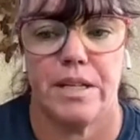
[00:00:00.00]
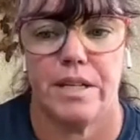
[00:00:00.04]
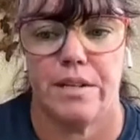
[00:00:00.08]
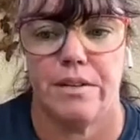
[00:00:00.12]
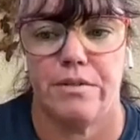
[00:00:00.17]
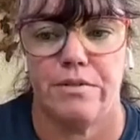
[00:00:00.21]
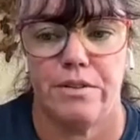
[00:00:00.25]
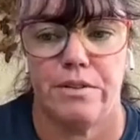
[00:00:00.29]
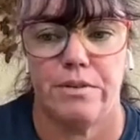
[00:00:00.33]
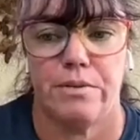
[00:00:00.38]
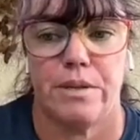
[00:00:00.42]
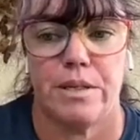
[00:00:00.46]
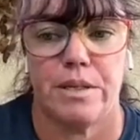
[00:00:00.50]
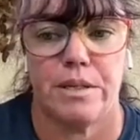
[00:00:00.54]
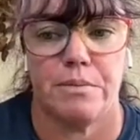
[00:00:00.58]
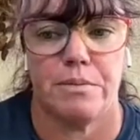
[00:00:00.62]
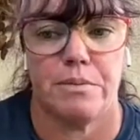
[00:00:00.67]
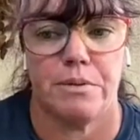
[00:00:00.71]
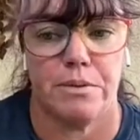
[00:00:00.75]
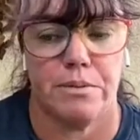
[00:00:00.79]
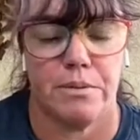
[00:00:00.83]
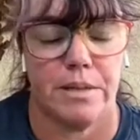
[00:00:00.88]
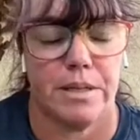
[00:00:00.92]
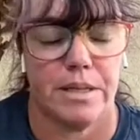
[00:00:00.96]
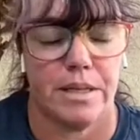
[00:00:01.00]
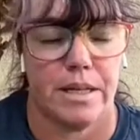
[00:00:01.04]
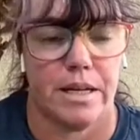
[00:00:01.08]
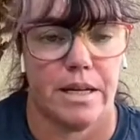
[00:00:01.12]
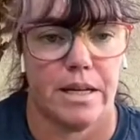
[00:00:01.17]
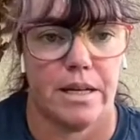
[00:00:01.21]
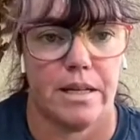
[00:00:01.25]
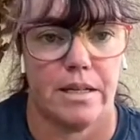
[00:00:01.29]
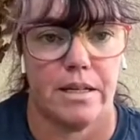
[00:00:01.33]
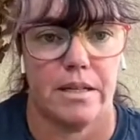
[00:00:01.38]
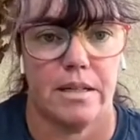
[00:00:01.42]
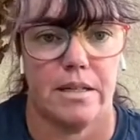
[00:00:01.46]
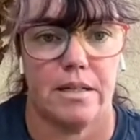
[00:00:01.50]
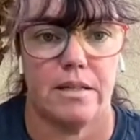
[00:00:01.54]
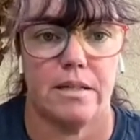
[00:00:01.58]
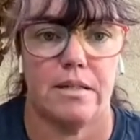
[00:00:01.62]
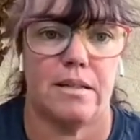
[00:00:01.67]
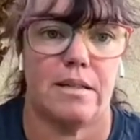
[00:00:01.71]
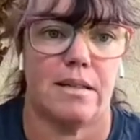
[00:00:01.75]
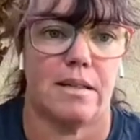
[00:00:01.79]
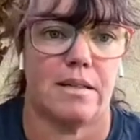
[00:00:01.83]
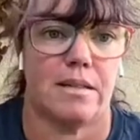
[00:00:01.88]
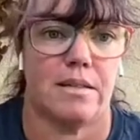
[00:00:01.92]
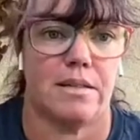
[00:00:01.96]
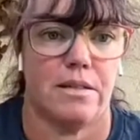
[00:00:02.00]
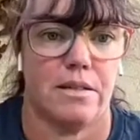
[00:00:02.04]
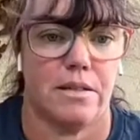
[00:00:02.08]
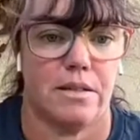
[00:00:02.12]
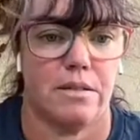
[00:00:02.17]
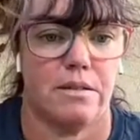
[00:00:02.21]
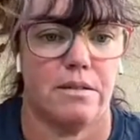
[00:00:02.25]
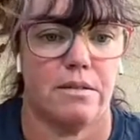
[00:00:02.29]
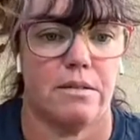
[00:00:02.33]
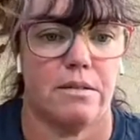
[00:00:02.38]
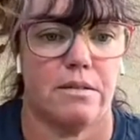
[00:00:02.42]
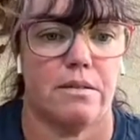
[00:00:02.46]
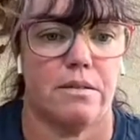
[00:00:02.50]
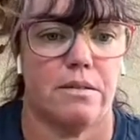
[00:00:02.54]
if you end up doing that, that's